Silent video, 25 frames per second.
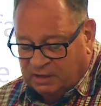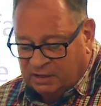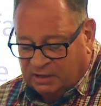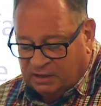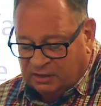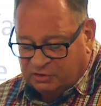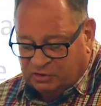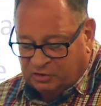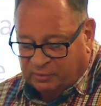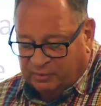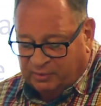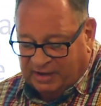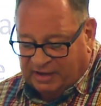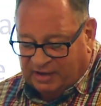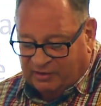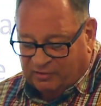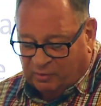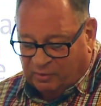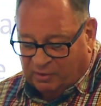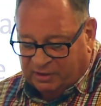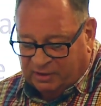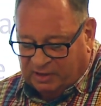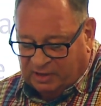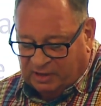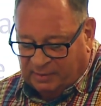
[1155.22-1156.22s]
So we have
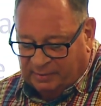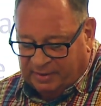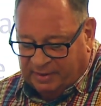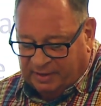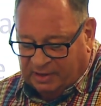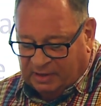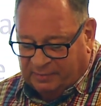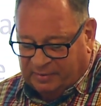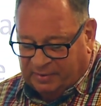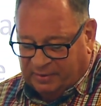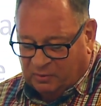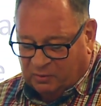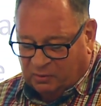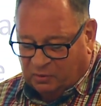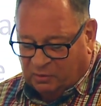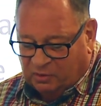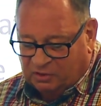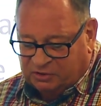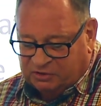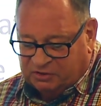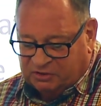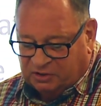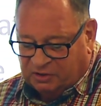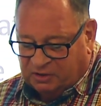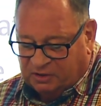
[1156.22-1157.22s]
one coming up in
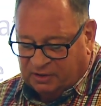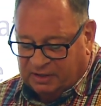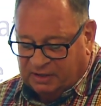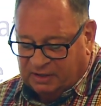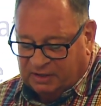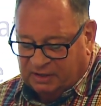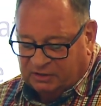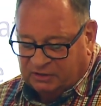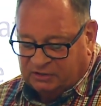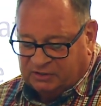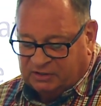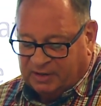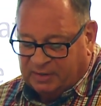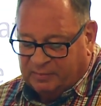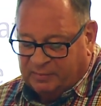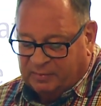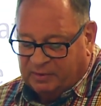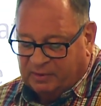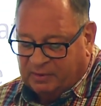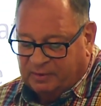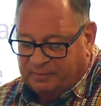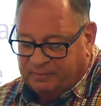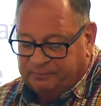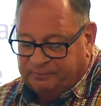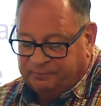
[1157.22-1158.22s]
Warsaw in
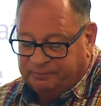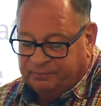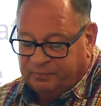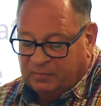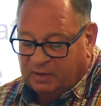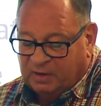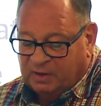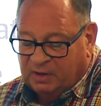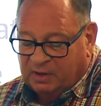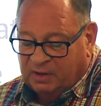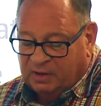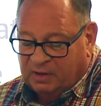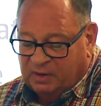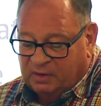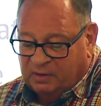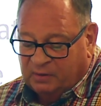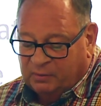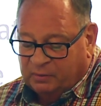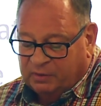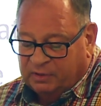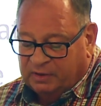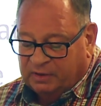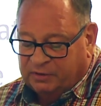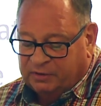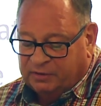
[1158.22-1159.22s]
December
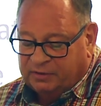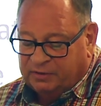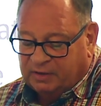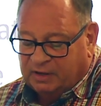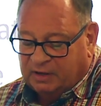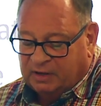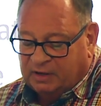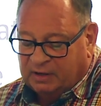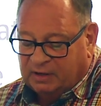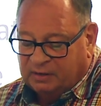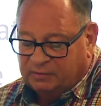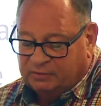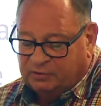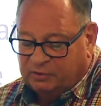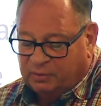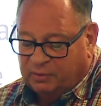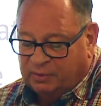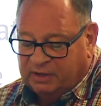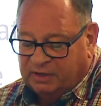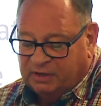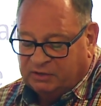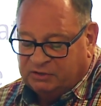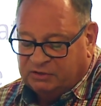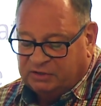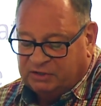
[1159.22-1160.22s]
with
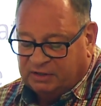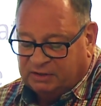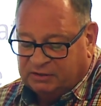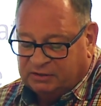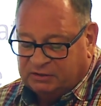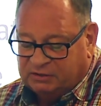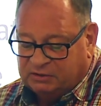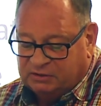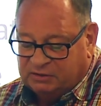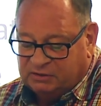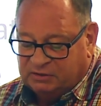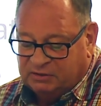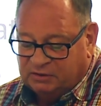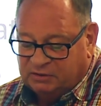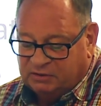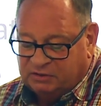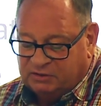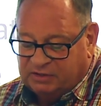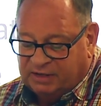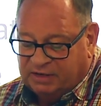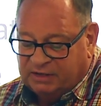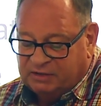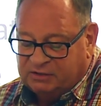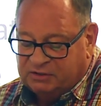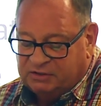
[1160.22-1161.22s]
26
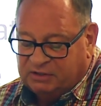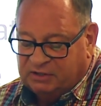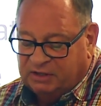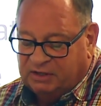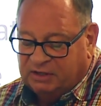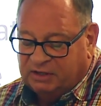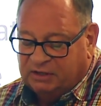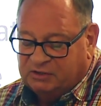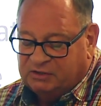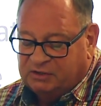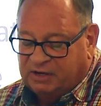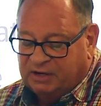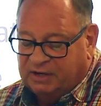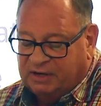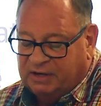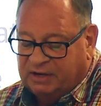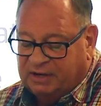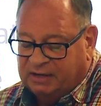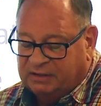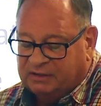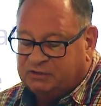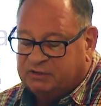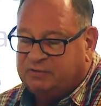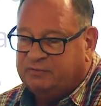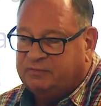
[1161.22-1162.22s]
Gen Z and Gen
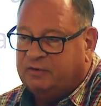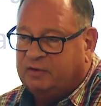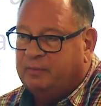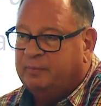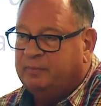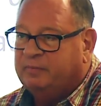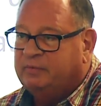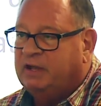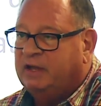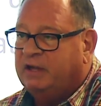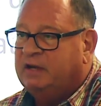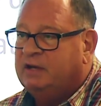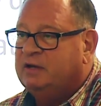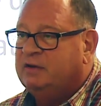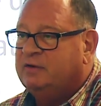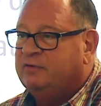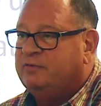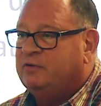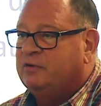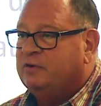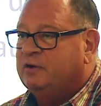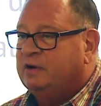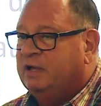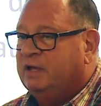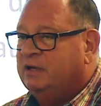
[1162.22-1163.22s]
X from 10
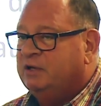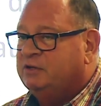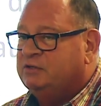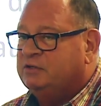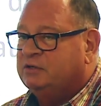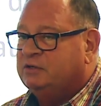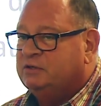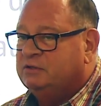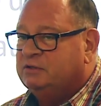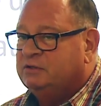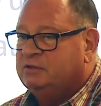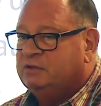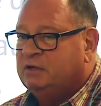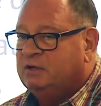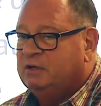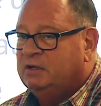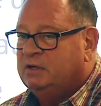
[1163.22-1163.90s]
different nations.